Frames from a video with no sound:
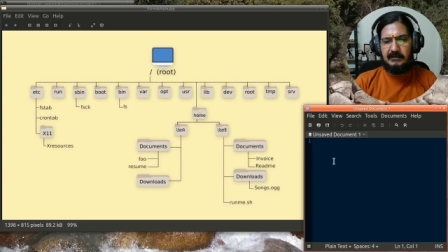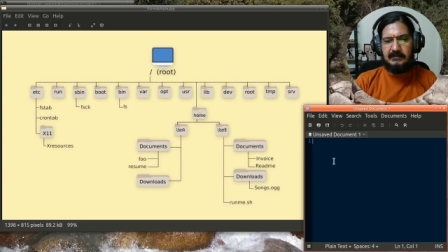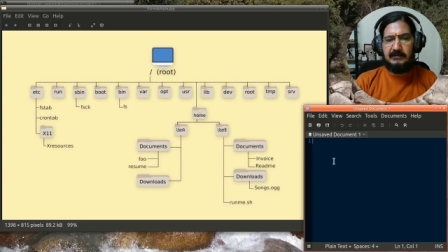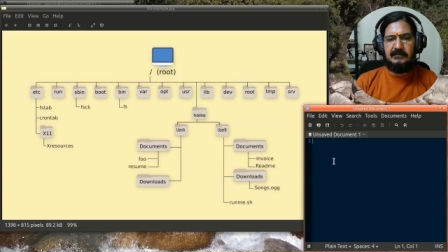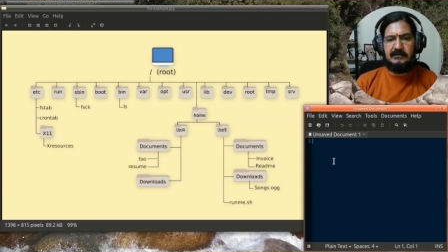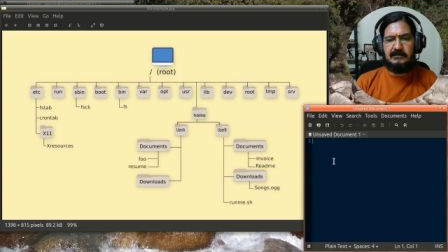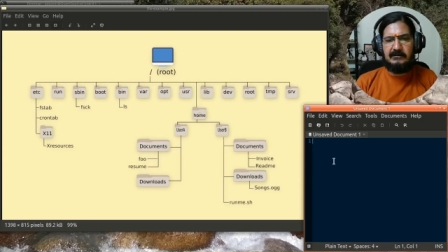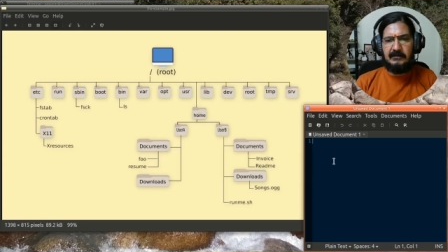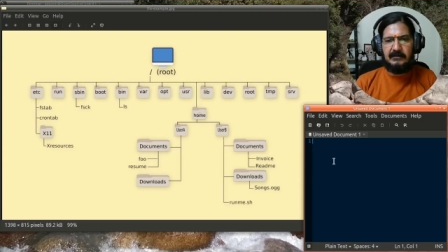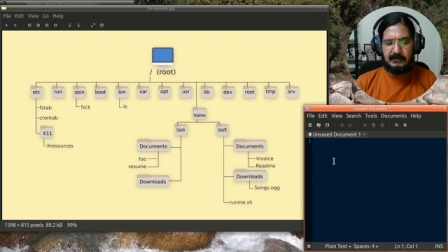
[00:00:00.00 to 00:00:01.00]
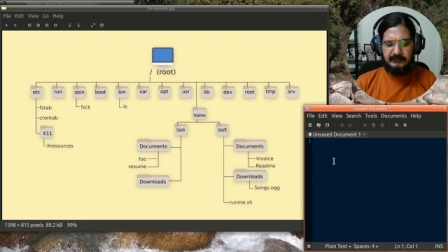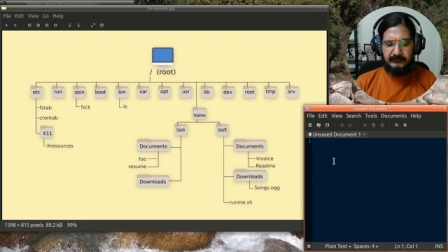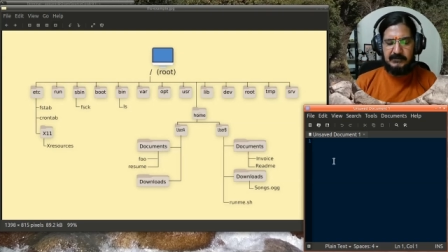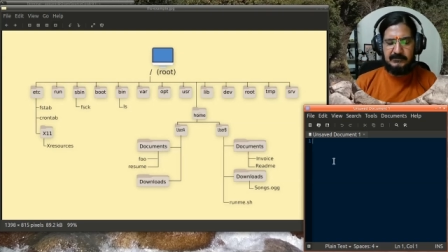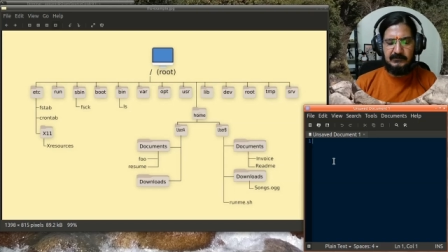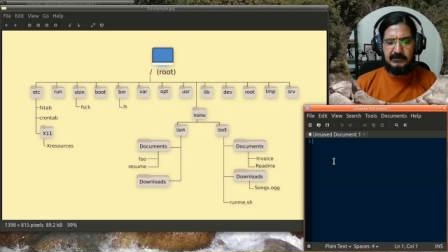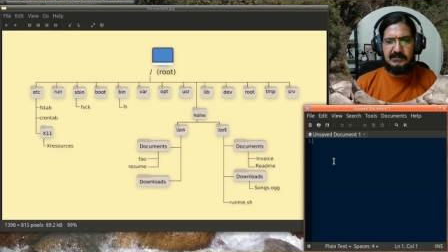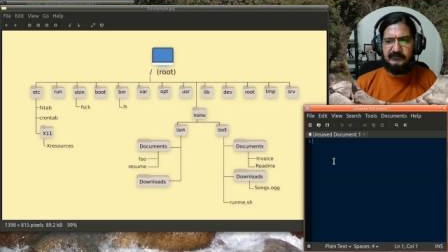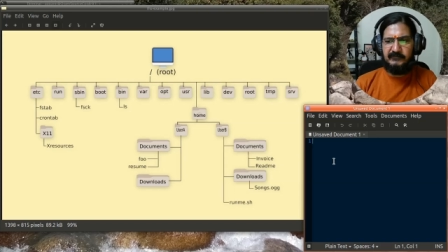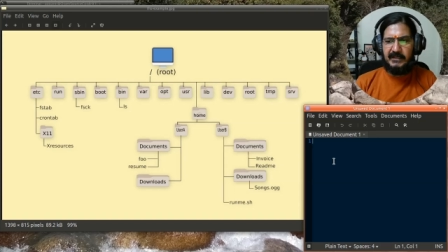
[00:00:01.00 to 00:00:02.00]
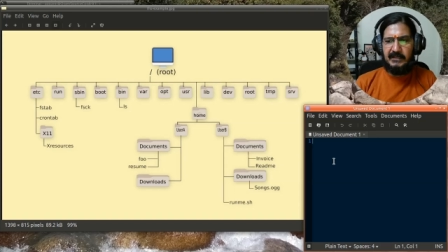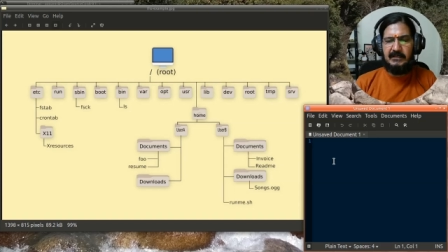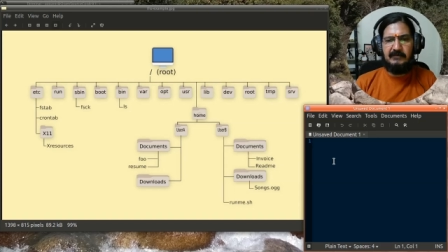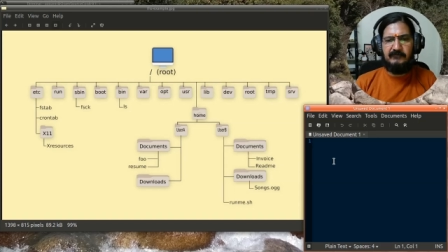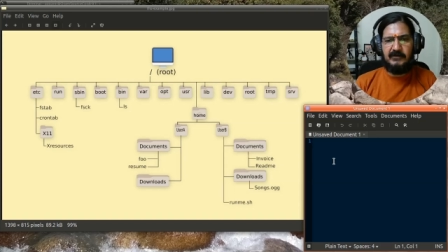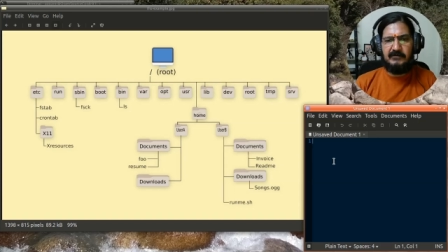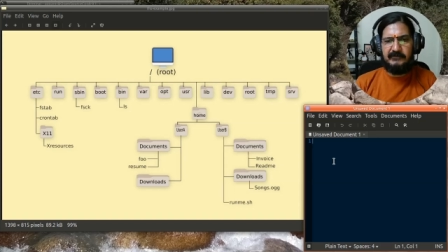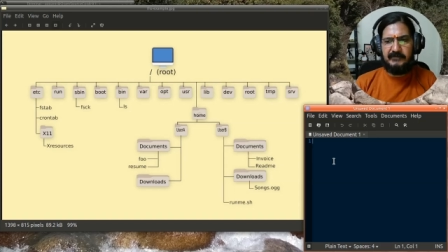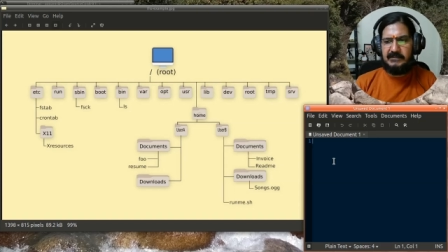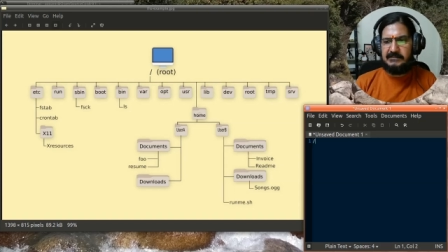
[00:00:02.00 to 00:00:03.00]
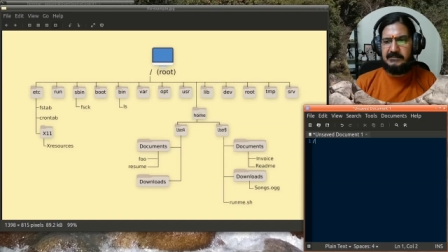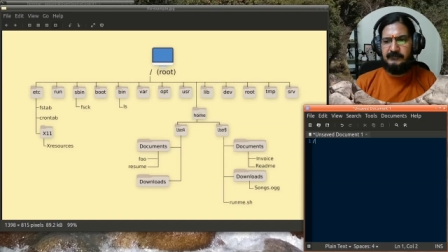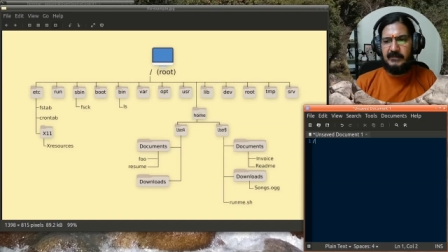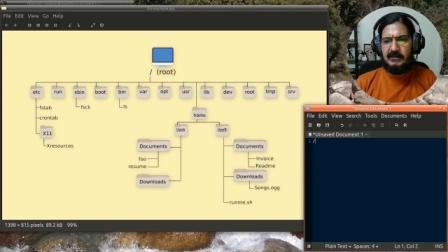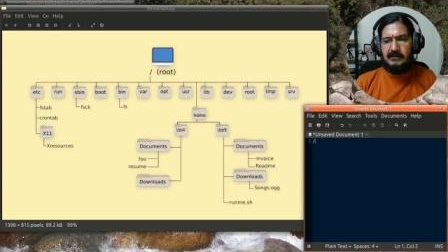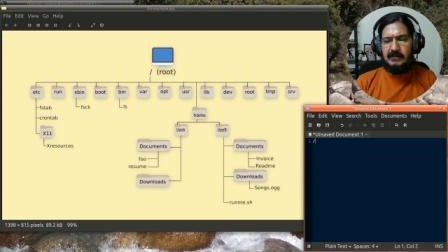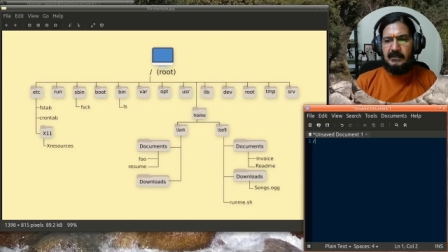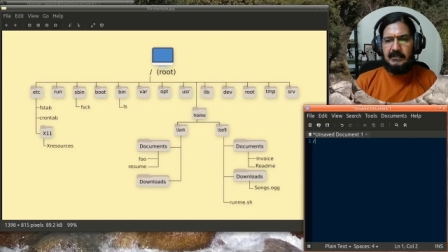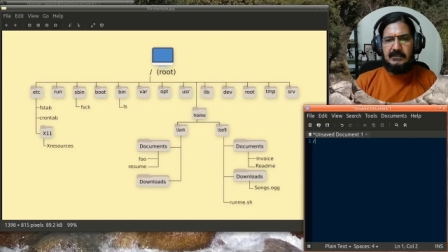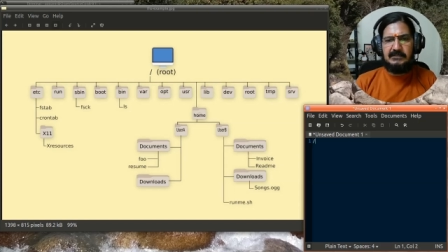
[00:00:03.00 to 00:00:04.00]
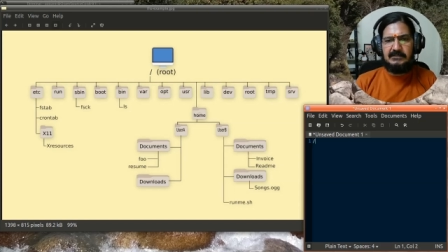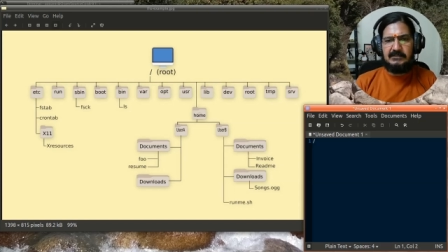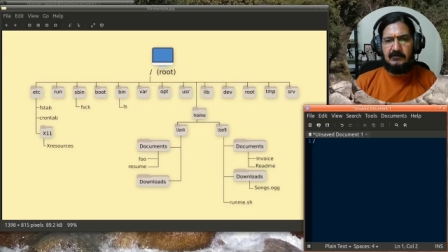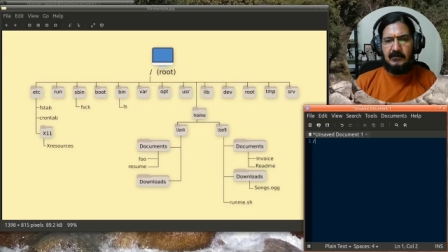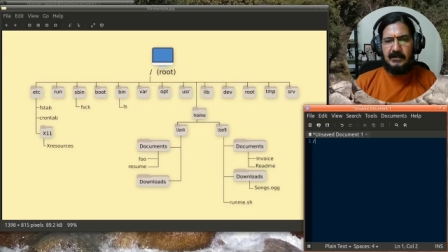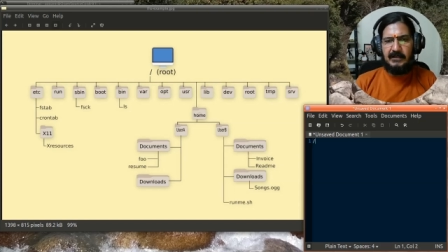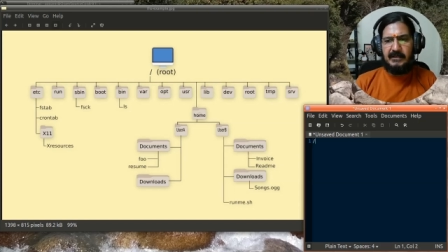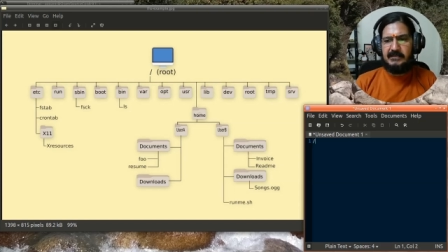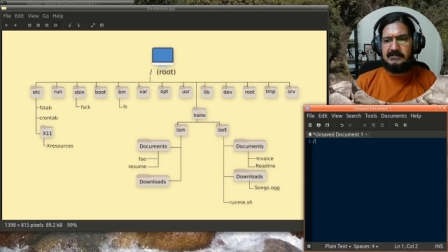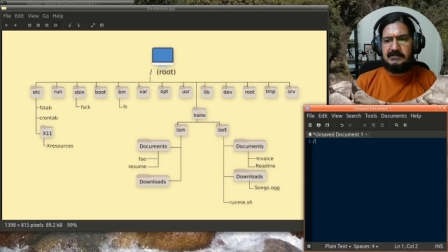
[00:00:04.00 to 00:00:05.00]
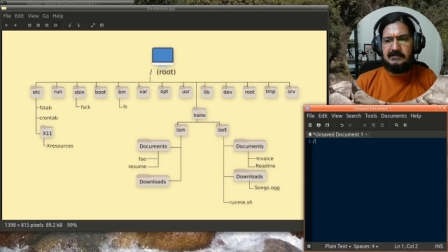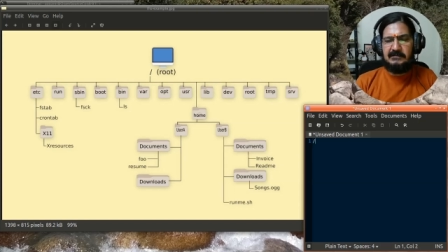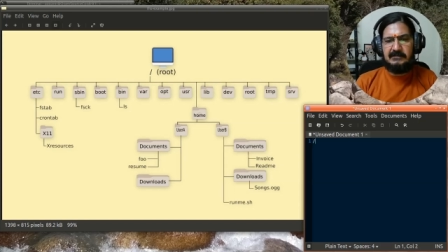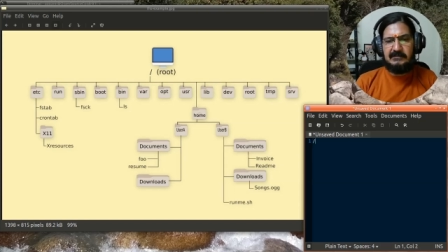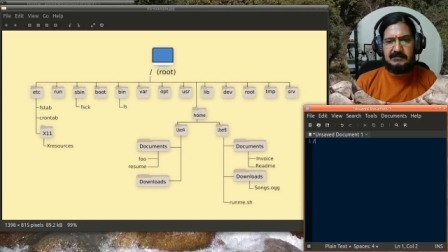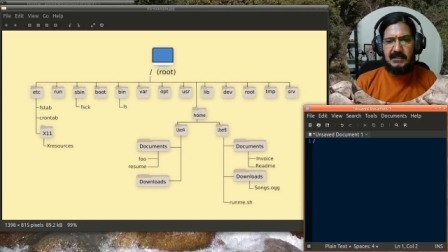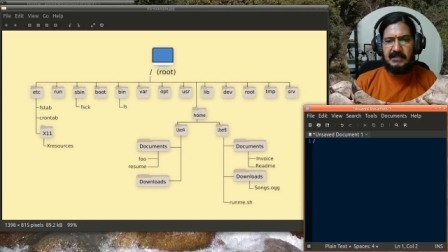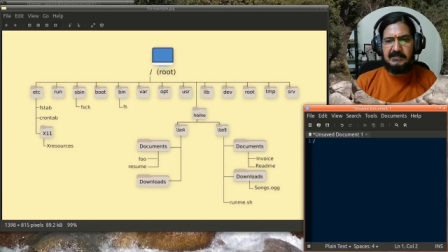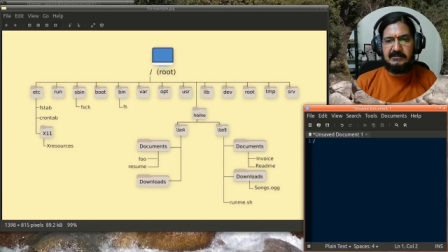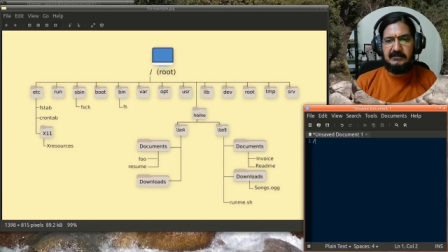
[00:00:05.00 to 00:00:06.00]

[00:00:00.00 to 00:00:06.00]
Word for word: the reference to this file in one of the ways is called as slash.